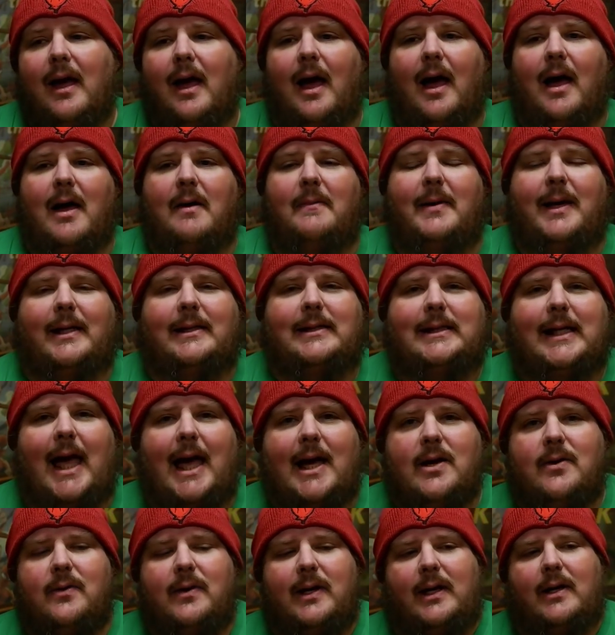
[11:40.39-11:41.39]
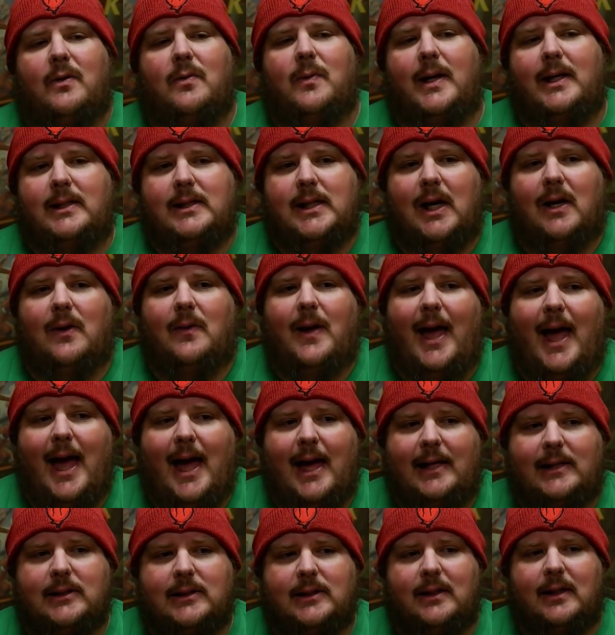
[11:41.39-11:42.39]
Um, and Zachary Quinto
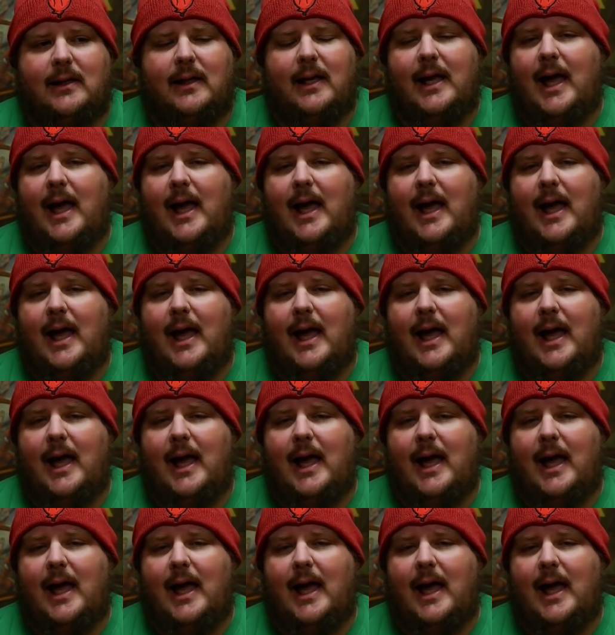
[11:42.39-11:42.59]
has,